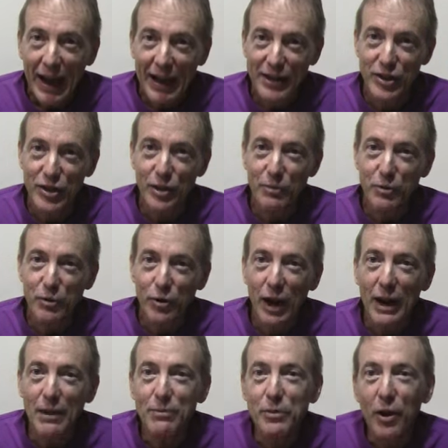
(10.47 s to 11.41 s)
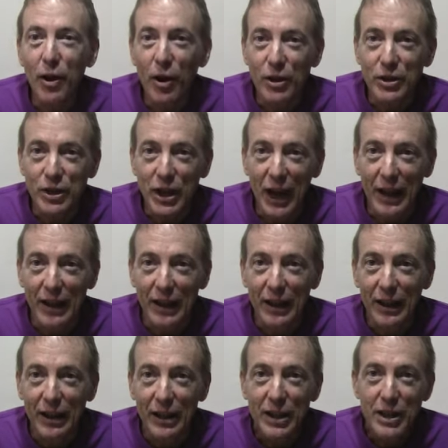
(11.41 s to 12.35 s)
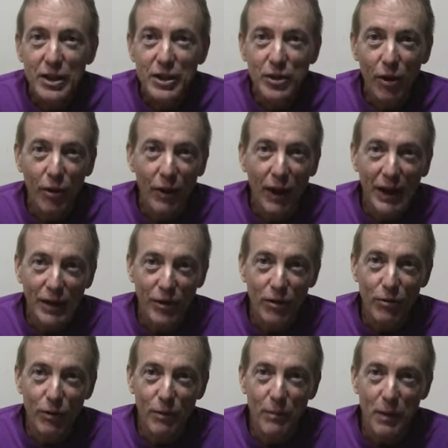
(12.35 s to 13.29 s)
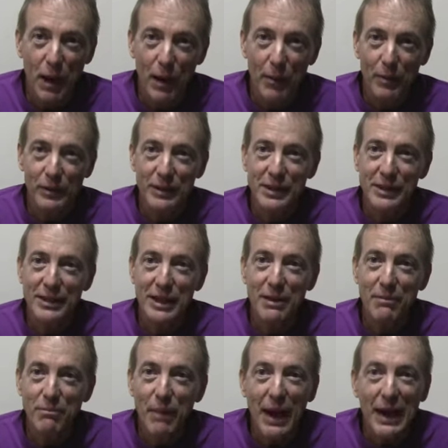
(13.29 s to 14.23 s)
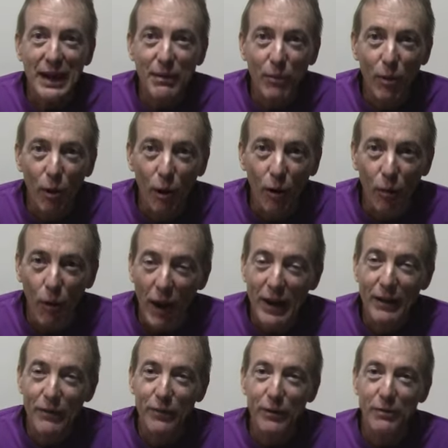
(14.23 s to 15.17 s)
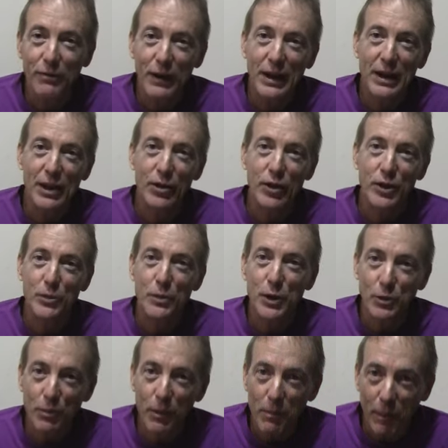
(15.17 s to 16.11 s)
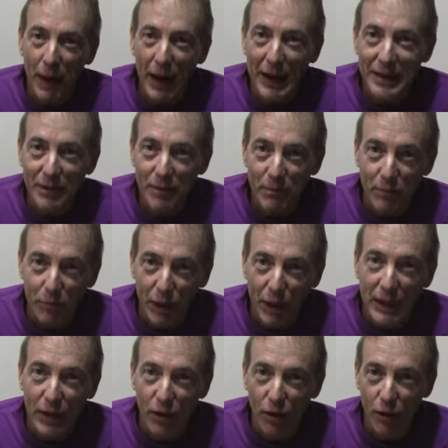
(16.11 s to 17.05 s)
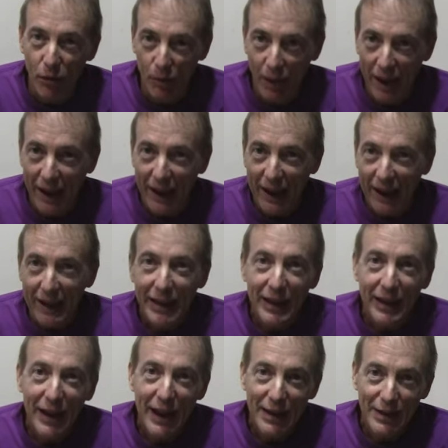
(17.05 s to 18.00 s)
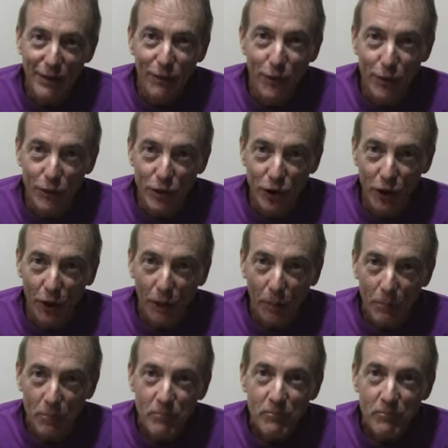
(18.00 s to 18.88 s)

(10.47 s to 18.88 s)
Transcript: and subscribe to our channel so that you will be able to see many more wonderful videos which we plan to bring your way in the future.